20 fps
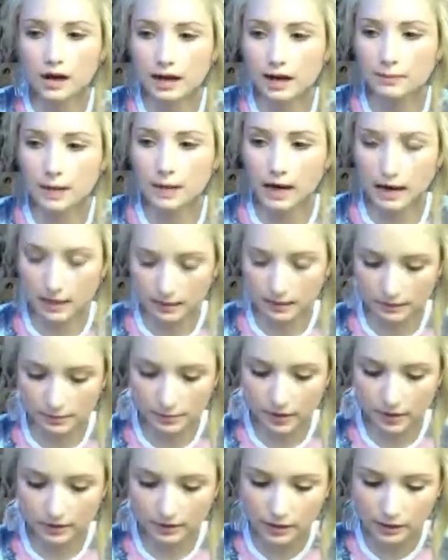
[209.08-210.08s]
And
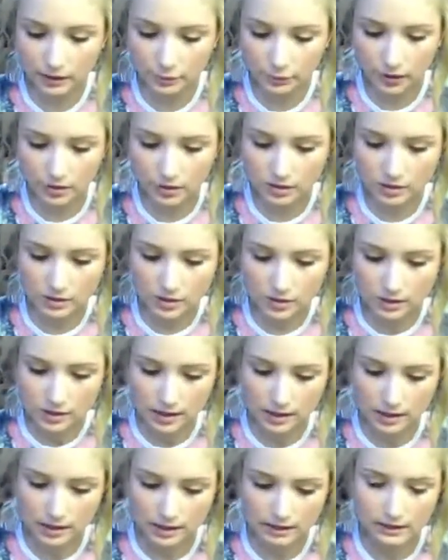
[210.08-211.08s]
then my third one
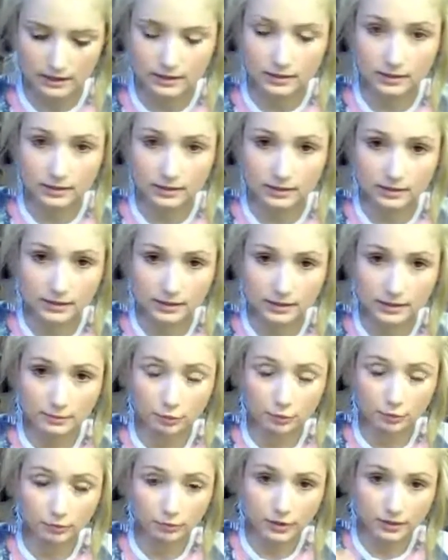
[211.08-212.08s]
is
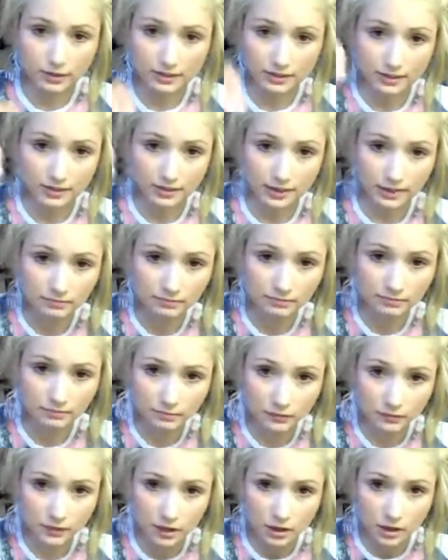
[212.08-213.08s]
ciprofloxacin,
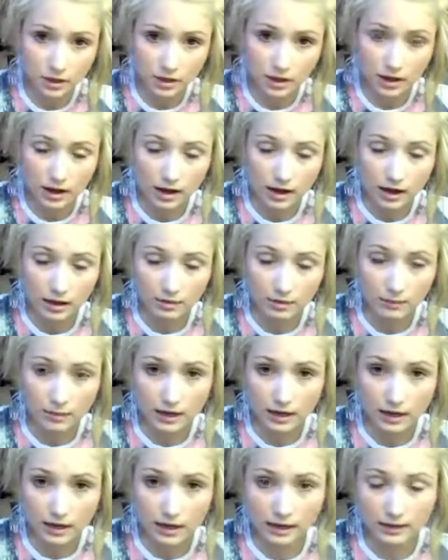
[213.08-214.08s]

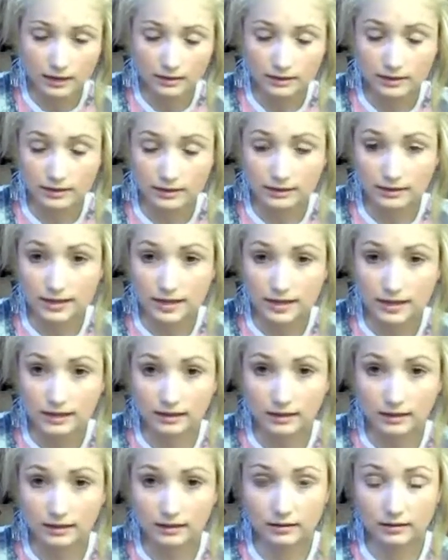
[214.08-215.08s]
and I
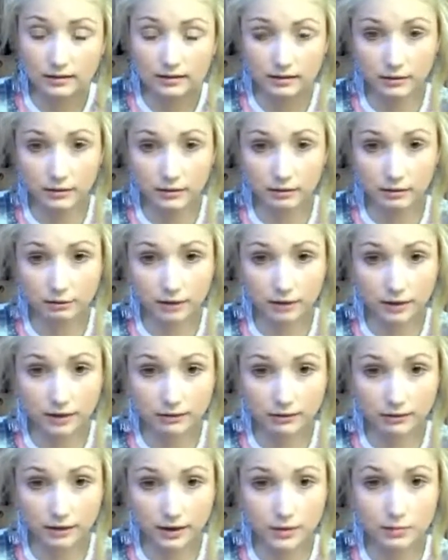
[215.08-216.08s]
take
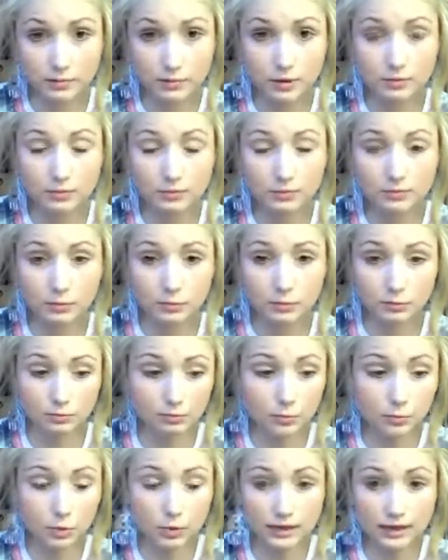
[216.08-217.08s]
3 of them
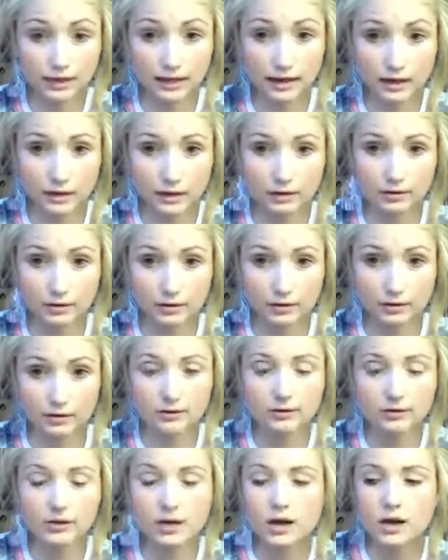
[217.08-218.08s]
morning and
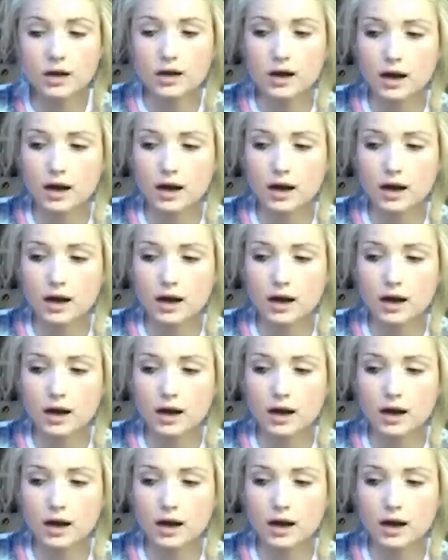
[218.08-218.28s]
night.